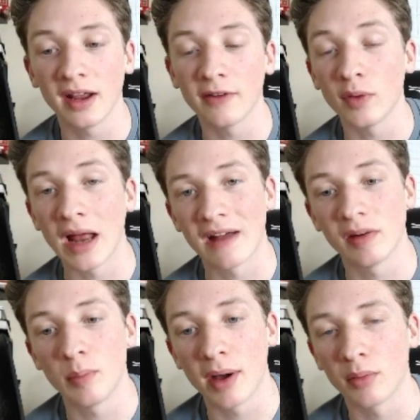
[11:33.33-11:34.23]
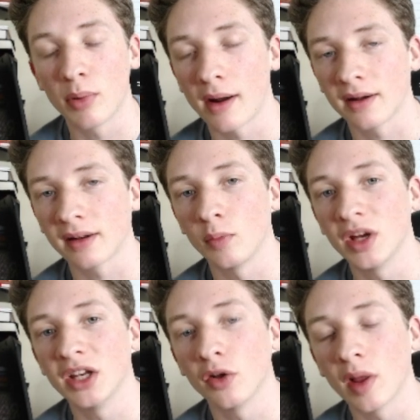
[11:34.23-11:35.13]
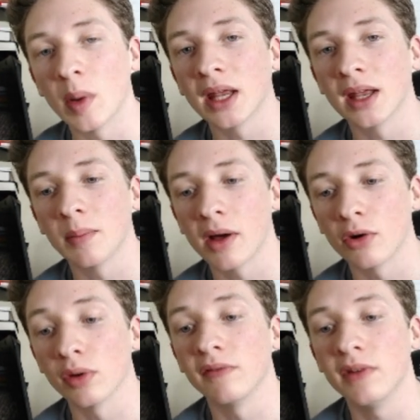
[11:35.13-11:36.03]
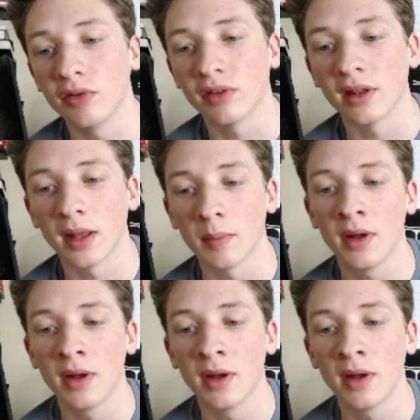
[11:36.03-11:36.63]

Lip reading: if we have a better product and we know that we can get better reviews than them.